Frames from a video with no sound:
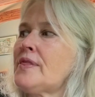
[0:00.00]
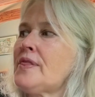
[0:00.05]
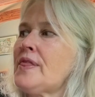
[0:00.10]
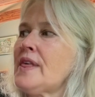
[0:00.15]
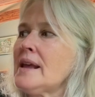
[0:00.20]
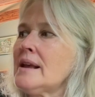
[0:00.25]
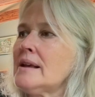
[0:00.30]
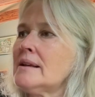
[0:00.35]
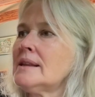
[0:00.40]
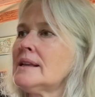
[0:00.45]

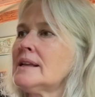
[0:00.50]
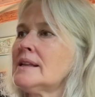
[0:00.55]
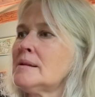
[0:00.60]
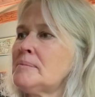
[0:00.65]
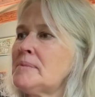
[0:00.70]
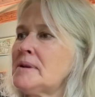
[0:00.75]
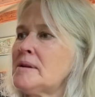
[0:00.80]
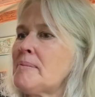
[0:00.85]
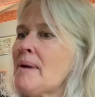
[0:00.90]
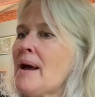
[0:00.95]
Think a little
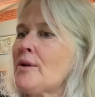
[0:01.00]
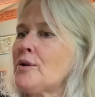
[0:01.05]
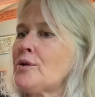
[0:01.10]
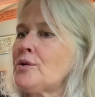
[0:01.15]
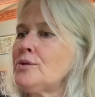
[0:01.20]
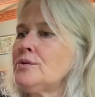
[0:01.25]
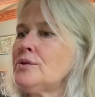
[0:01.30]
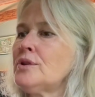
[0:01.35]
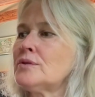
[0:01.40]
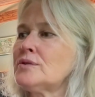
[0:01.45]
bit about
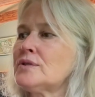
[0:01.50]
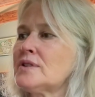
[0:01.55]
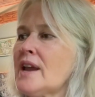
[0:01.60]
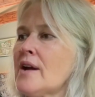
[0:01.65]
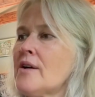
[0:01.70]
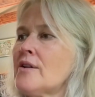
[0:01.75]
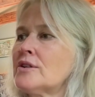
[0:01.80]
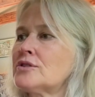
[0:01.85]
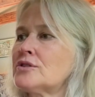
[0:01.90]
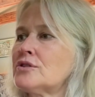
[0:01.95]
who those
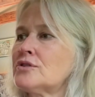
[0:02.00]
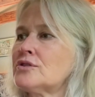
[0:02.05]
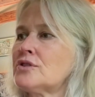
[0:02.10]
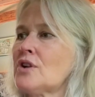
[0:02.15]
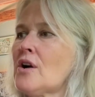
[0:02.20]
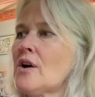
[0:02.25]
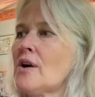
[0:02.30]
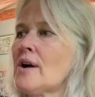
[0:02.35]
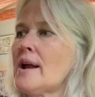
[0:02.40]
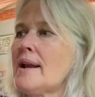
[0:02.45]
characters
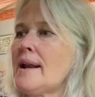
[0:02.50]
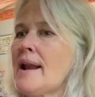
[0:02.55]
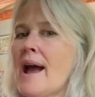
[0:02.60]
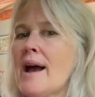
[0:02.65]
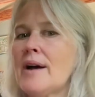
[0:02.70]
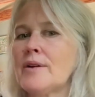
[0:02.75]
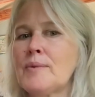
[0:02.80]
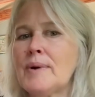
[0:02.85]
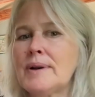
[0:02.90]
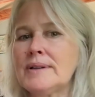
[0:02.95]
are and
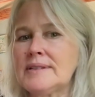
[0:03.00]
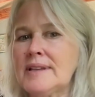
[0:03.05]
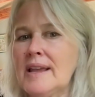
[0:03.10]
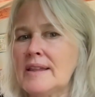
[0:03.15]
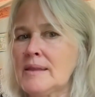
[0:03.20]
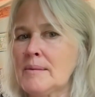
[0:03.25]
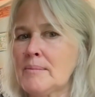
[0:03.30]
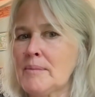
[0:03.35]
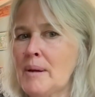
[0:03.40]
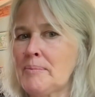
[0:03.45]
how do I
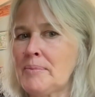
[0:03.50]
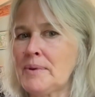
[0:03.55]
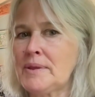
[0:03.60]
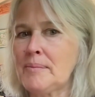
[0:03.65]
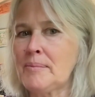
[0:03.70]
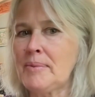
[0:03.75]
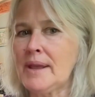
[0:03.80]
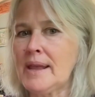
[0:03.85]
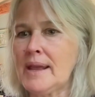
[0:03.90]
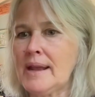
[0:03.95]
set them up at
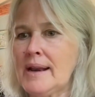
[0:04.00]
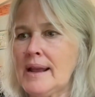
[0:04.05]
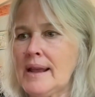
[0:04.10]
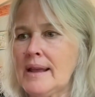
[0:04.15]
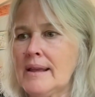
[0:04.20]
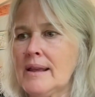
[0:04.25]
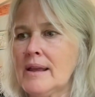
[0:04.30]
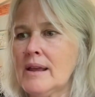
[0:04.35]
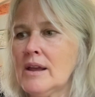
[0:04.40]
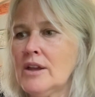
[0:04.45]
the
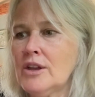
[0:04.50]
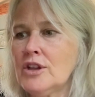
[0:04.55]
beginning.